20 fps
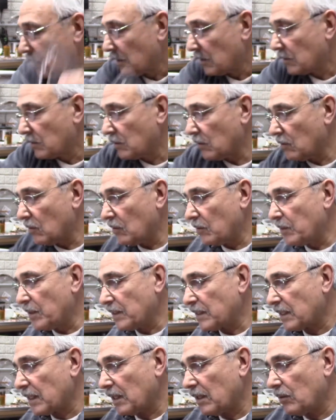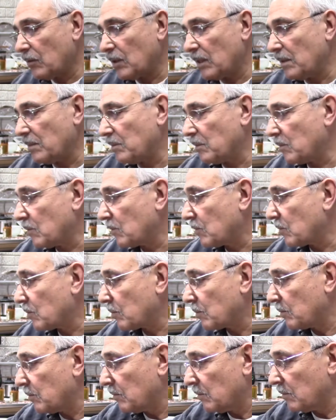So basically what I'm
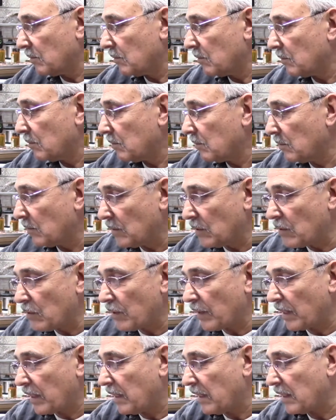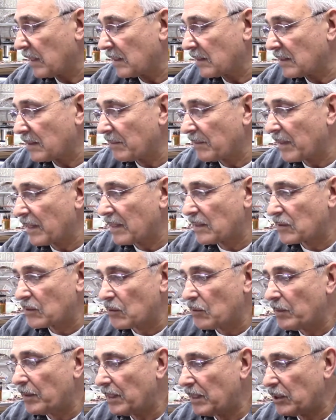doing here is I'm making
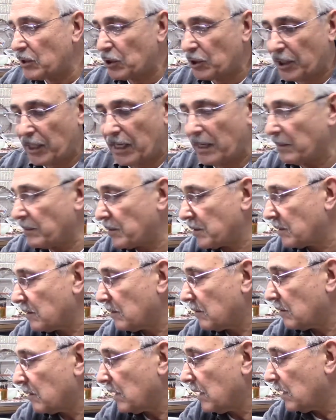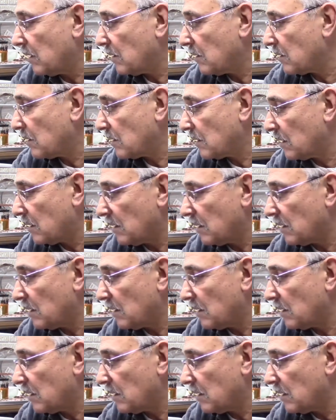so many shapes. Here is